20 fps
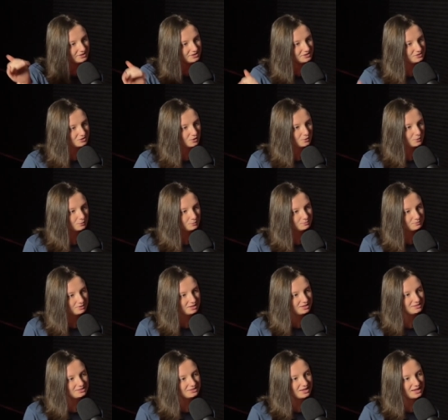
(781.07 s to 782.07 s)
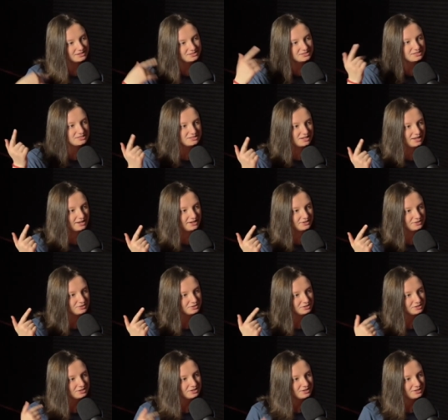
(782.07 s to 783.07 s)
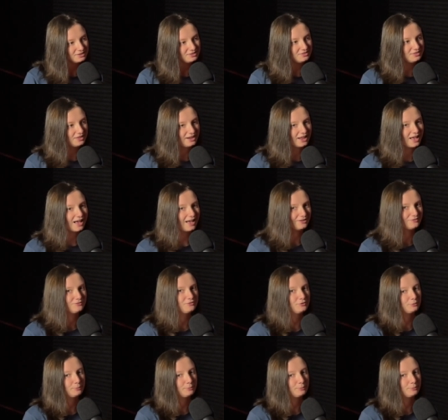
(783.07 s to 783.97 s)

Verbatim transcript: I don't meet that standard then I feel